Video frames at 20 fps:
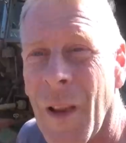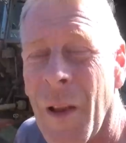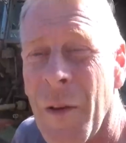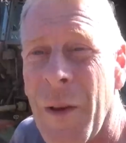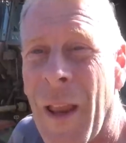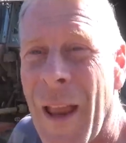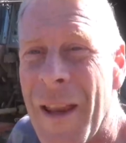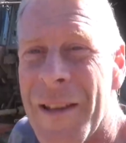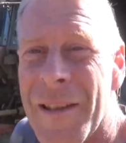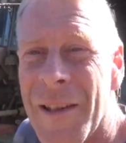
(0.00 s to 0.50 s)

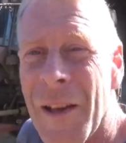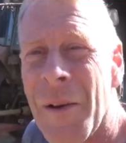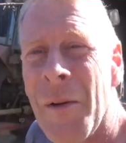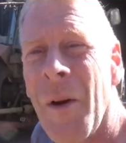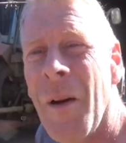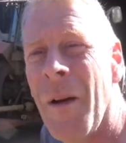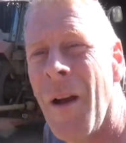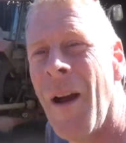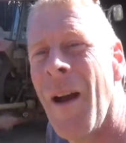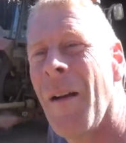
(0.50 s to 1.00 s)
Okay,
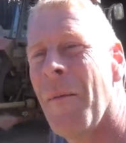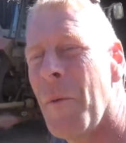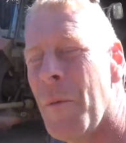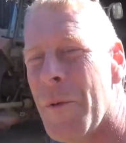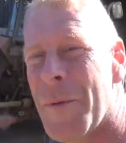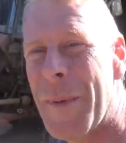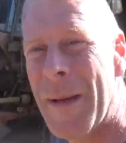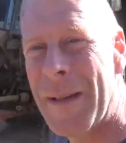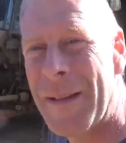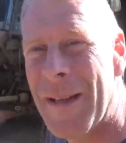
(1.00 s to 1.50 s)
so uh, I've
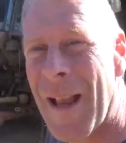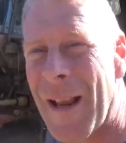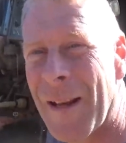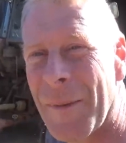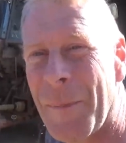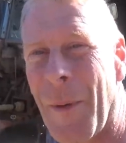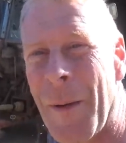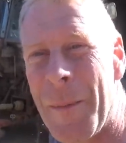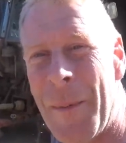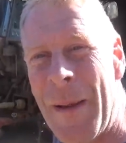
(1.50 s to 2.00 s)
always been
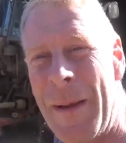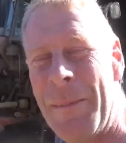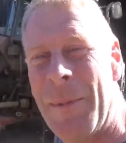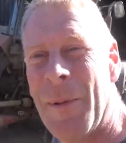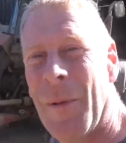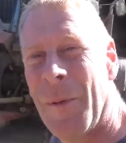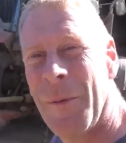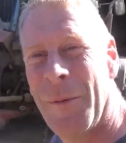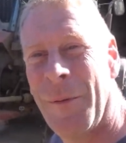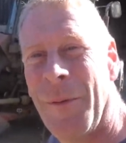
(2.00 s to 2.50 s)
nagged by
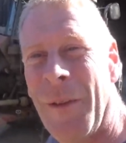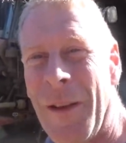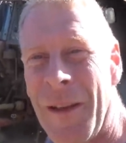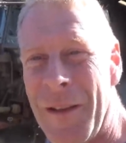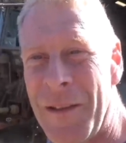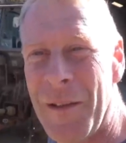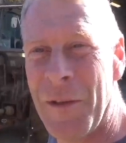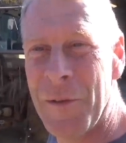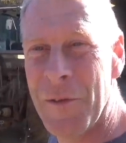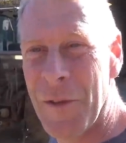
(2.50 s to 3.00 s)
people on
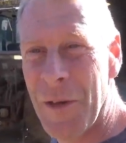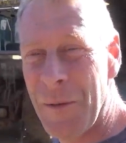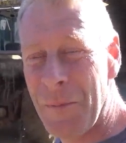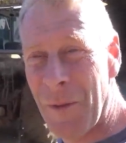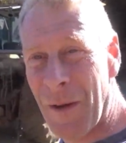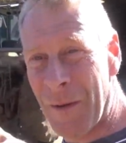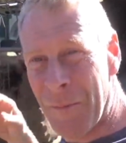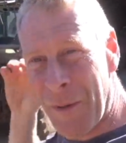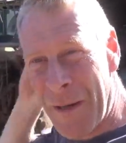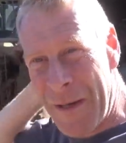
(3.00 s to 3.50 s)
YouTube,
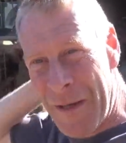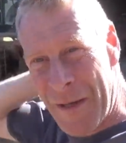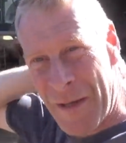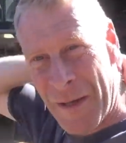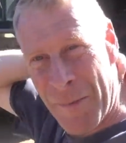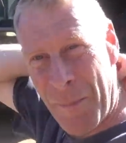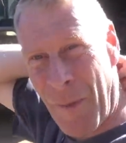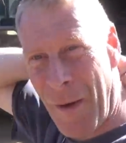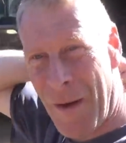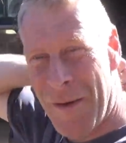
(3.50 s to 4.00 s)
when, when are you
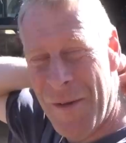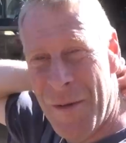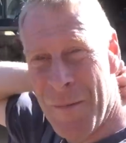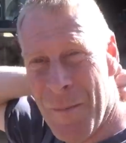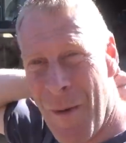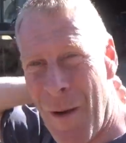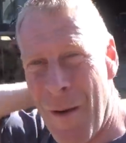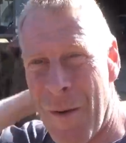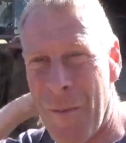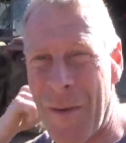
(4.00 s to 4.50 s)
going to buy a new
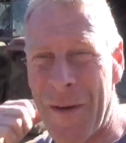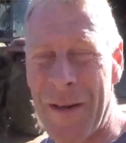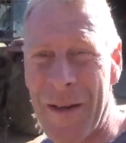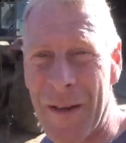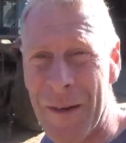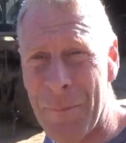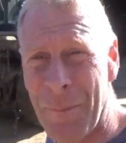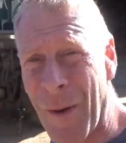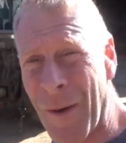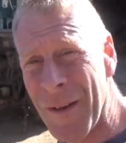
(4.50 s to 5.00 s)
mower, when are
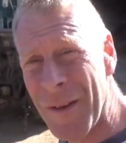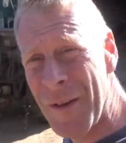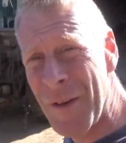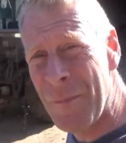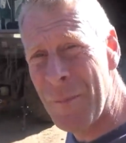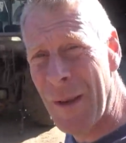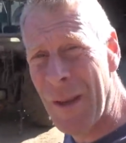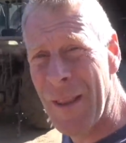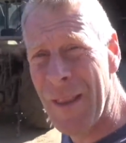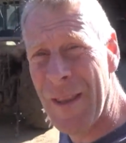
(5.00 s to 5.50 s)
you going to buy a
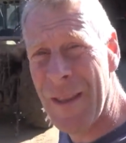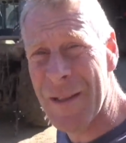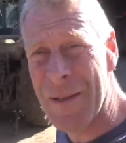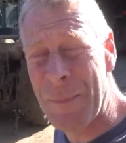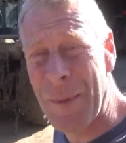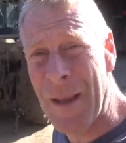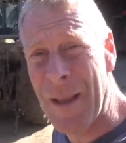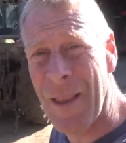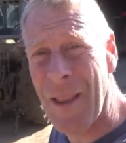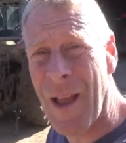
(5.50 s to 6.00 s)
new bit of this,
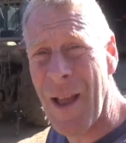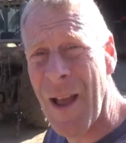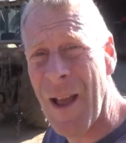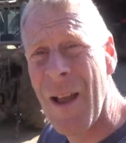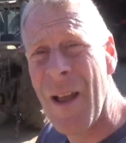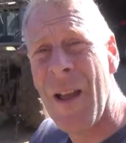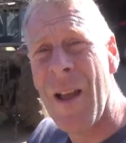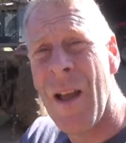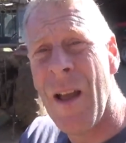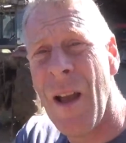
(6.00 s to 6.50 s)
bit of that.
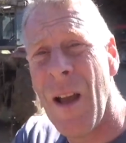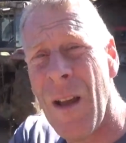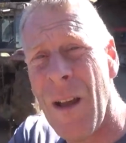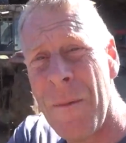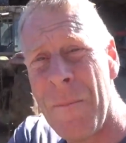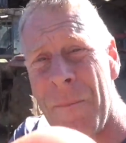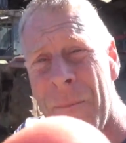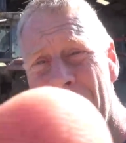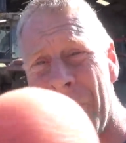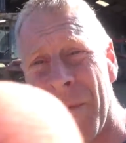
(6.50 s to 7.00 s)

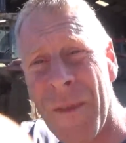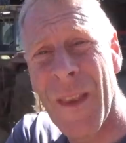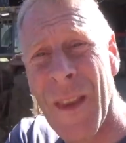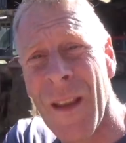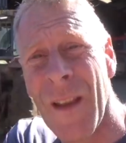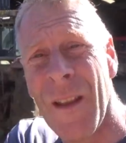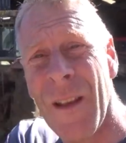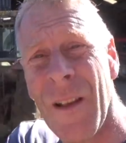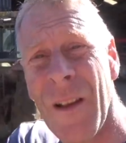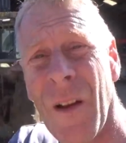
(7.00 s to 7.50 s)
Um,
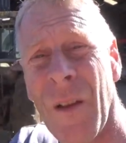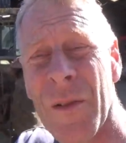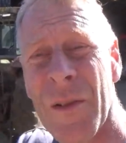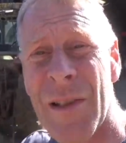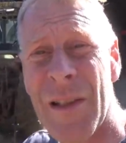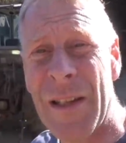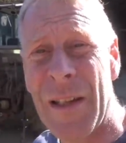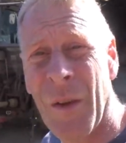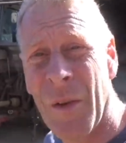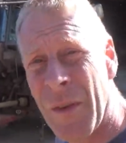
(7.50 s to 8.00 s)

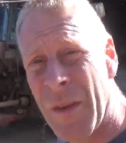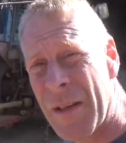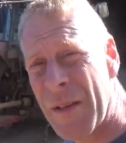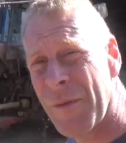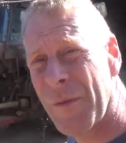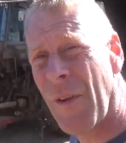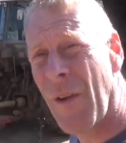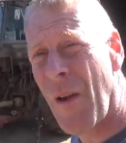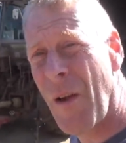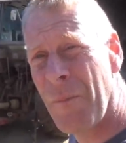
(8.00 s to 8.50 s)
honestly, on this
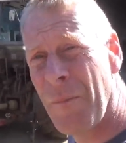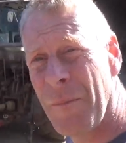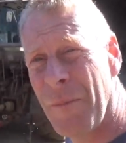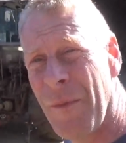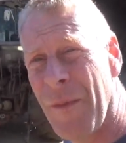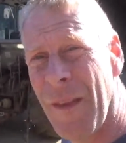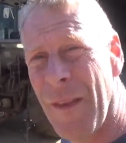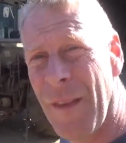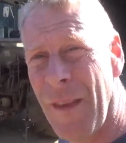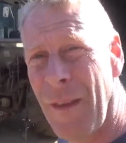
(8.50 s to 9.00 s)
farm,
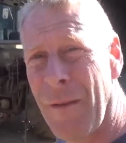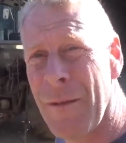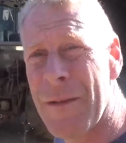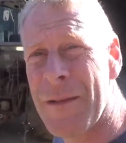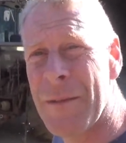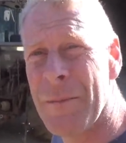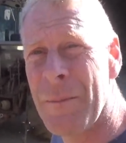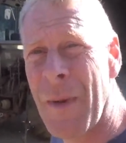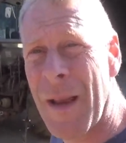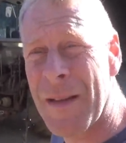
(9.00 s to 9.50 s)
there
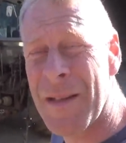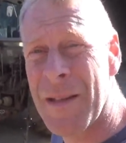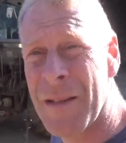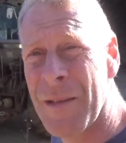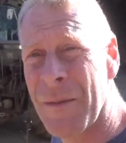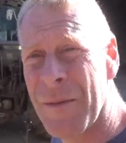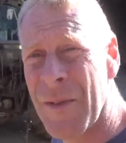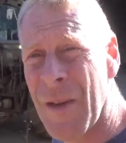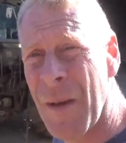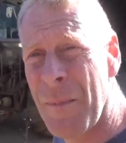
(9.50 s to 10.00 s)
isn't masses
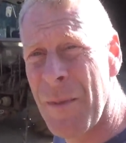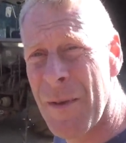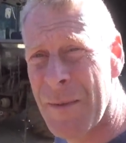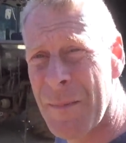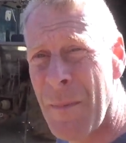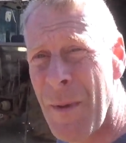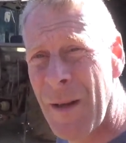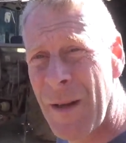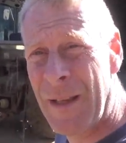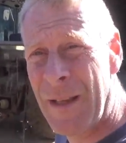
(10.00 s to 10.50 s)
of surplus
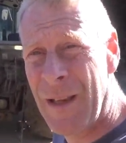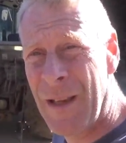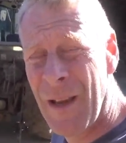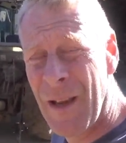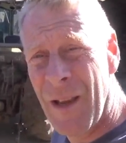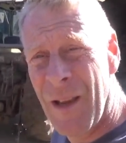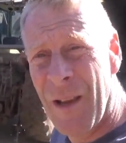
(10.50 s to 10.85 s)
money